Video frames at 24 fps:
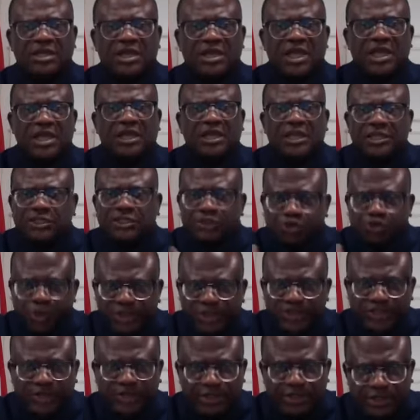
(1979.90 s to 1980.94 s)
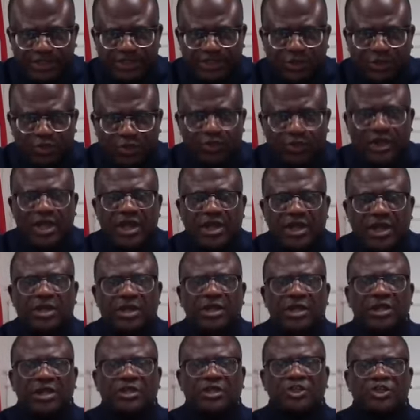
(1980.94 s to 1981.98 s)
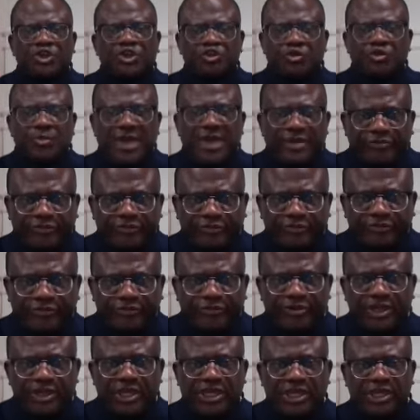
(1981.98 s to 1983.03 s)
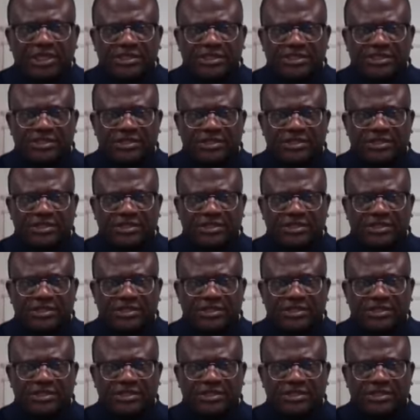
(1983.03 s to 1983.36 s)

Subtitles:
In Switzerland, where UMEF is